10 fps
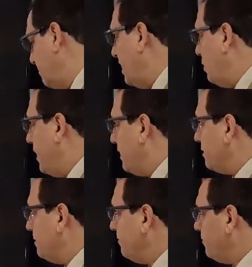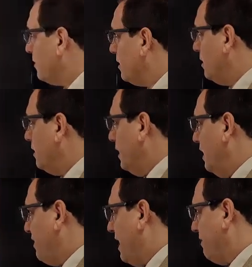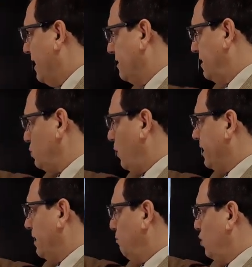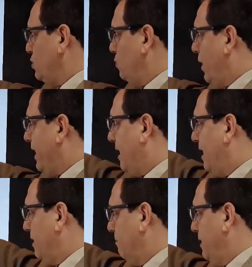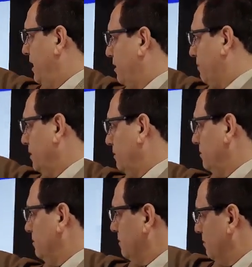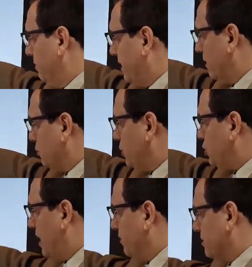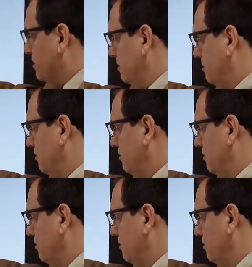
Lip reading: at my wire. If you have like this one and both wires are parallel to each other,